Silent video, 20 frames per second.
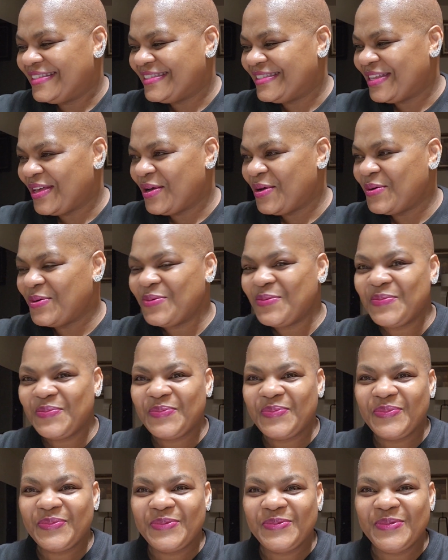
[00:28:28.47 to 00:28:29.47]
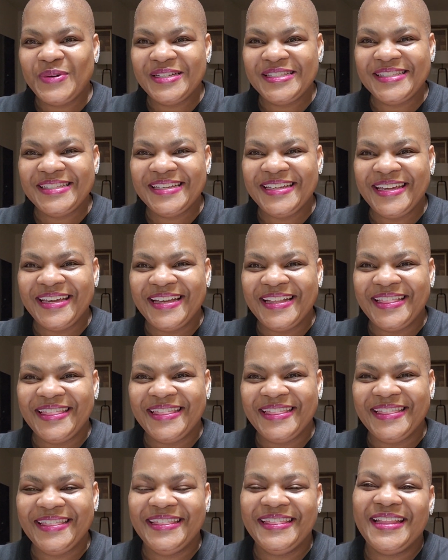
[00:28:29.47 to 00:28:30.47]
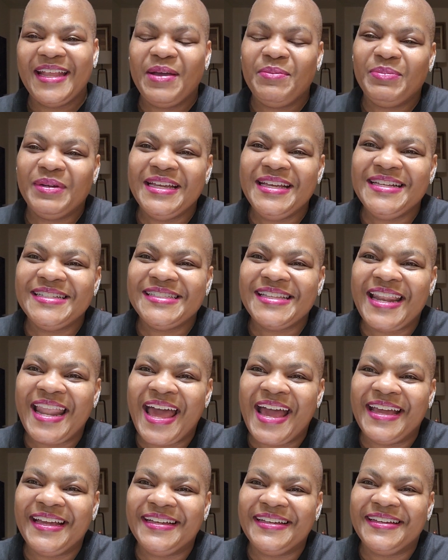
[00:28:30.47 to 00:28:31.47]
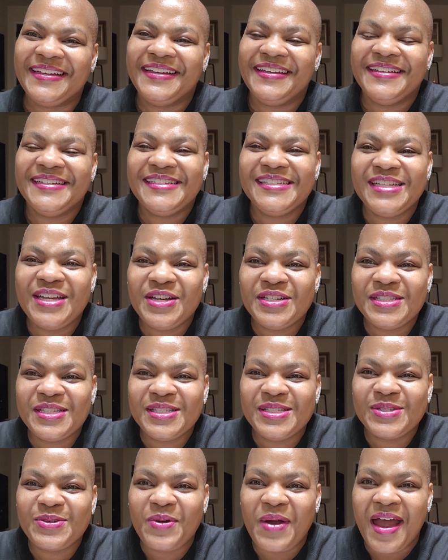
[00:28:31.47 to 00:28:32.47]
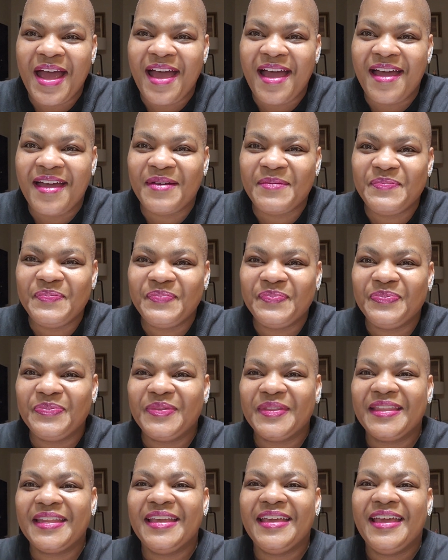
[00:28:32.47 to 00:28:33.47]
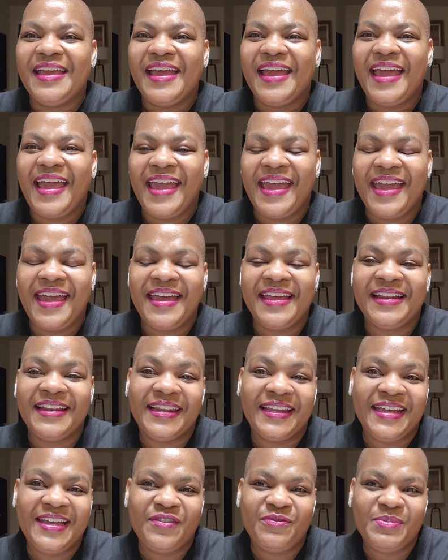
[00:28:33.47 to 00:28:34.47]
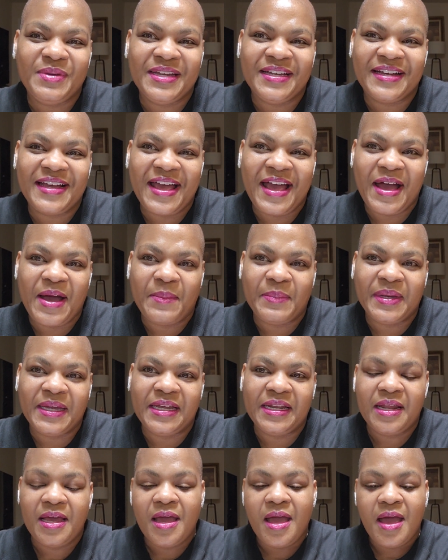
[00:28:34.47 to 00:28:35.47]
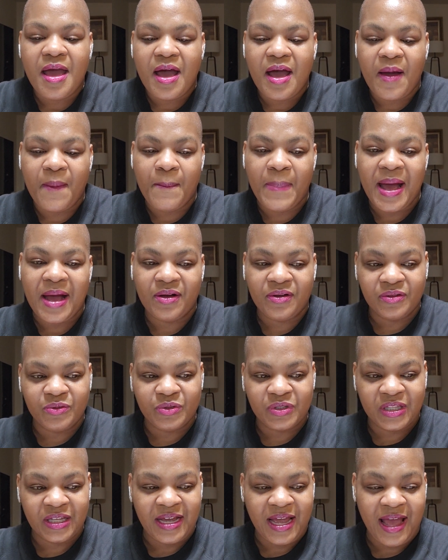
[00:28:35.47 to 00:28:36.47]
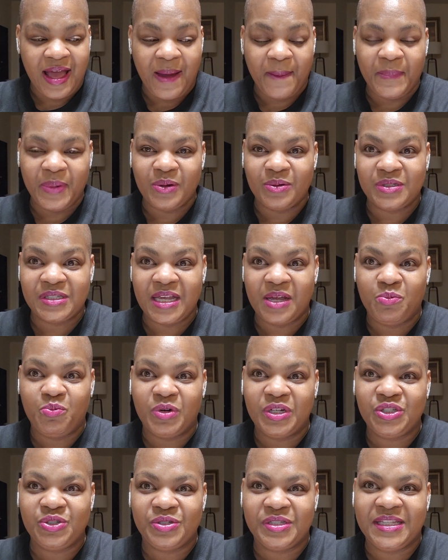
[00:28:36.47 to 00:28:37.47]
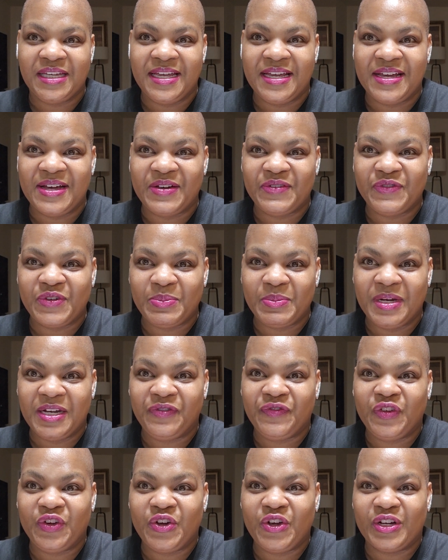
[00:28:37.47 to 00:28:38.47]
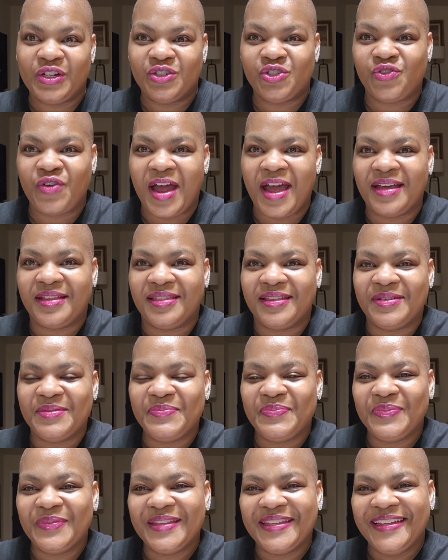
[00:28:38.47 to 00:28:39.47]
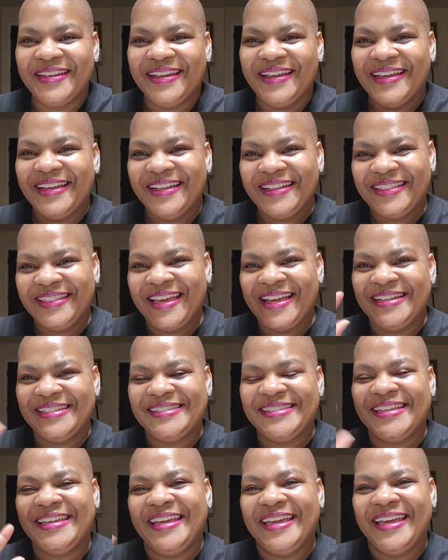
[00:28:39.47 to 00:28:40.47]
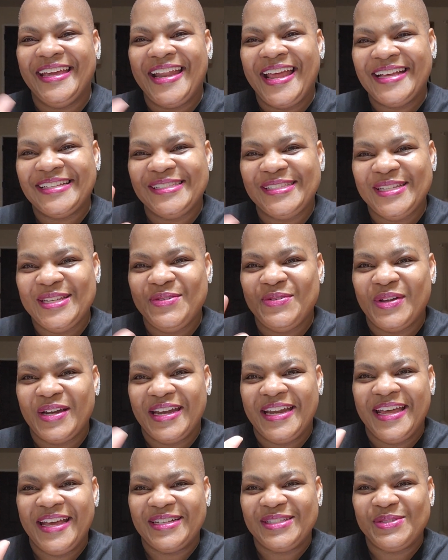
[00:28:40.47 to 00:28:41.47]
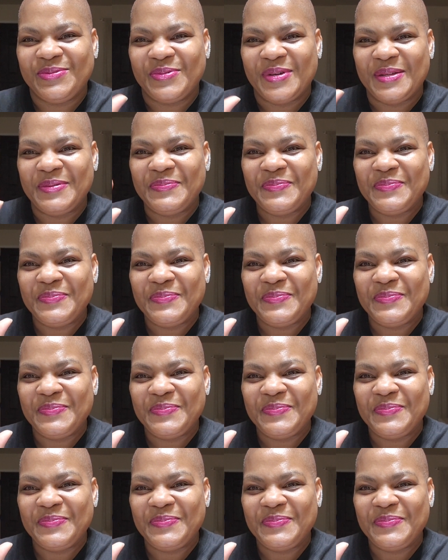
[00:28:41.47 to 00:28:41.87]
So, once again, please like, share, subscribe, and leave me a comment about the combos and what you think of them and if you're going to try them. Thanks again. I'll see you on the next one.